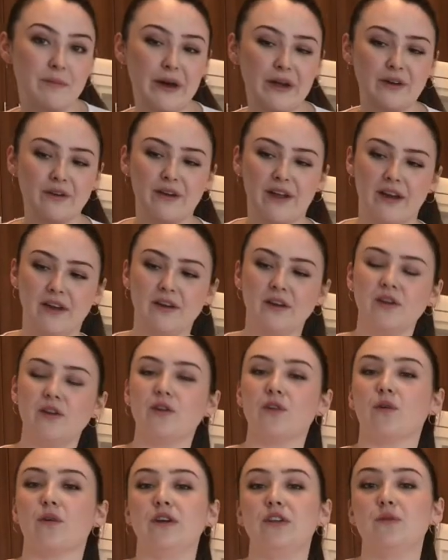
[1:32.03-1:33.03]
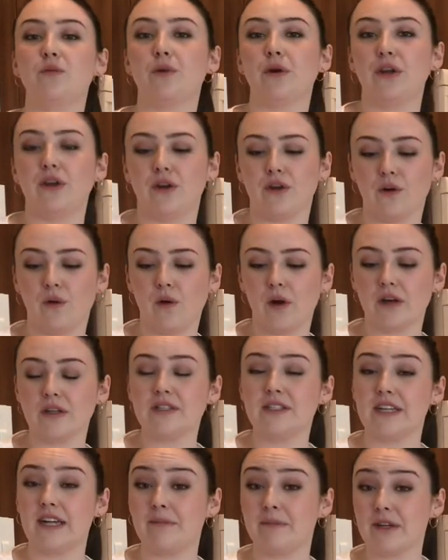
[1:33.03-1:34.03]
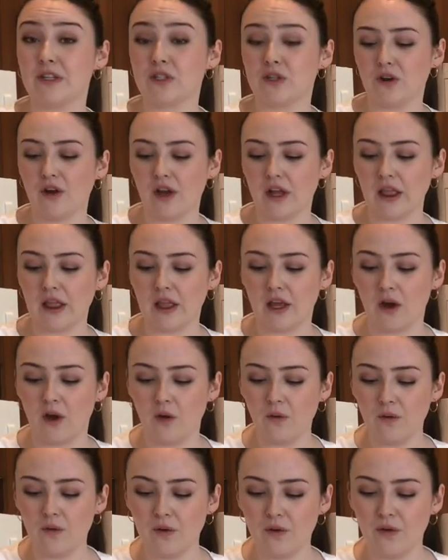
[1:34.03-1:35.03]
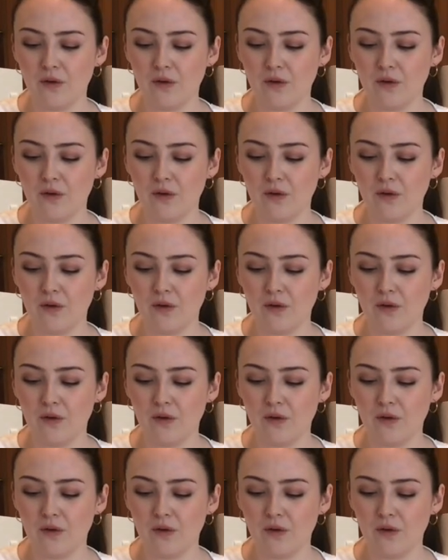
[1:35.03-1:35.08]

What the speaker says: butter in, you're going to put your stand mixer on low.